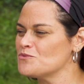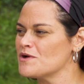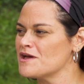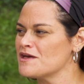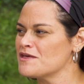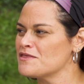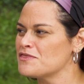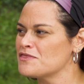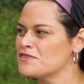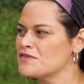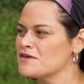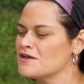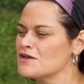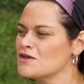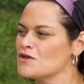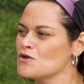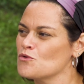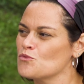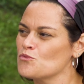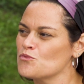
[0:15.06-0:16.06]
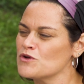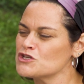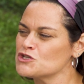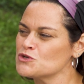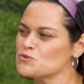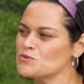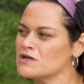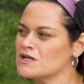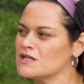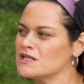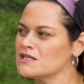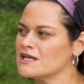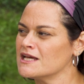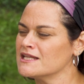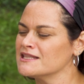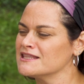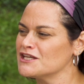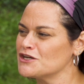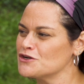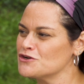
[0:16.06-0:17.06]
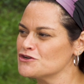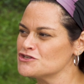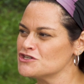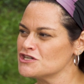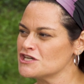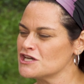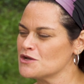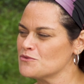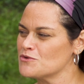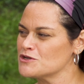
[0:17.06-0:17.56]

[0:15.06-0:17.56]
with ritual and liturgy,